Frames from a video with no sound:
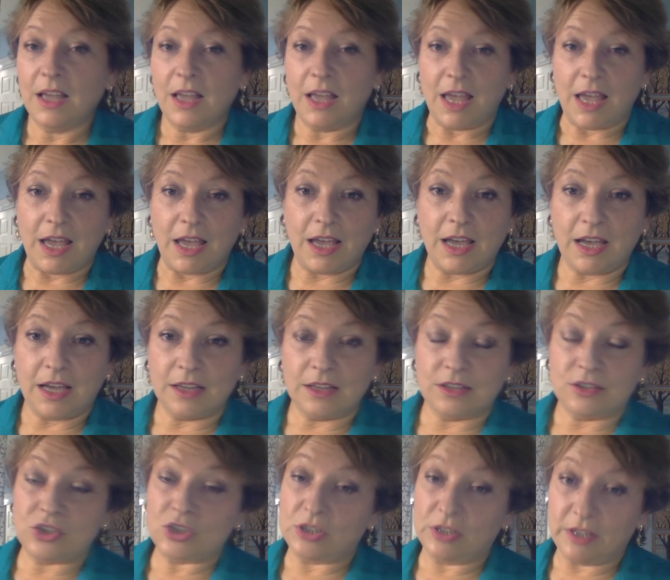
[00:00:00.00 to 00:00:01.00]
And
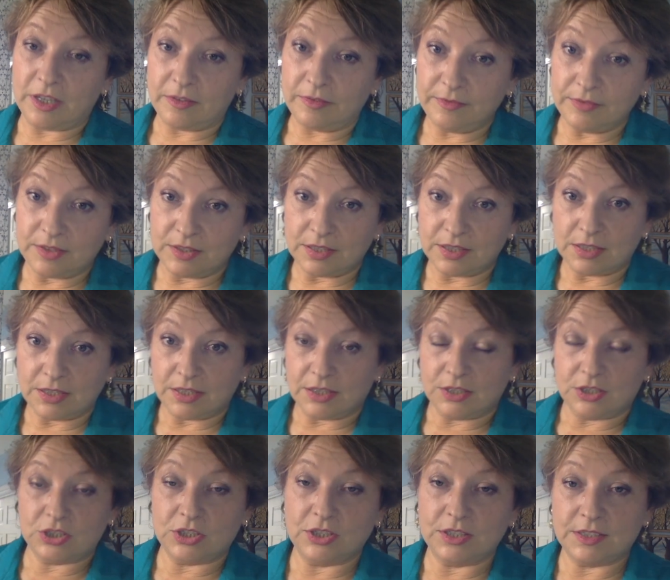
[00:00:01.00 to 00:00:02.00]
she left.
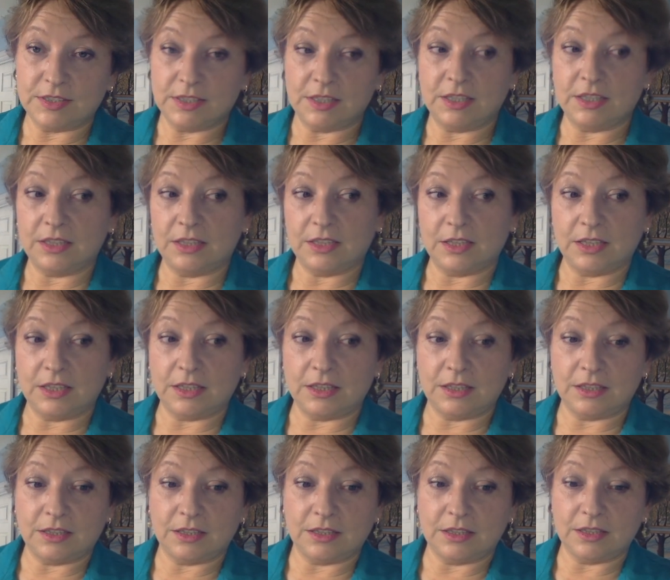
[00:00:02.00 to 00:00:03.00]
She said
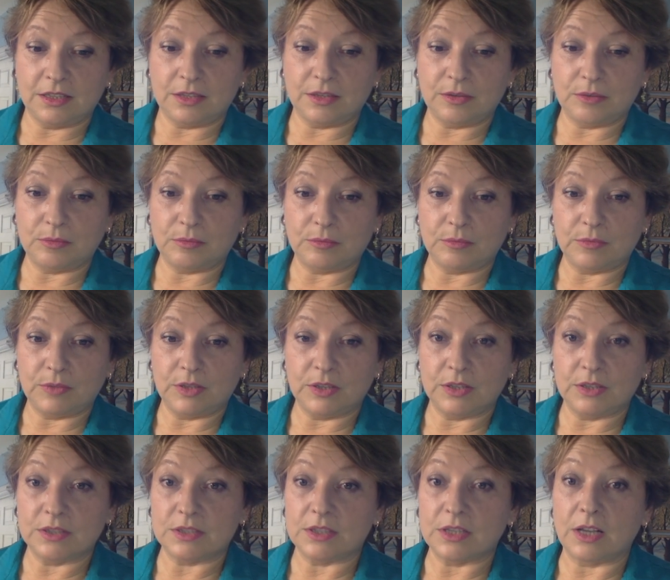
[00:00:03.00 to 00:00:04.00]
that
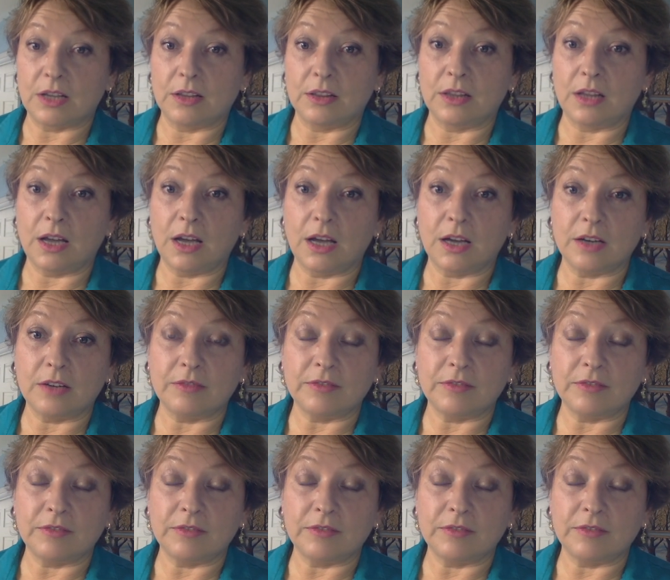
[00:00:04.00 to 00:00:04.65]
there's a lot of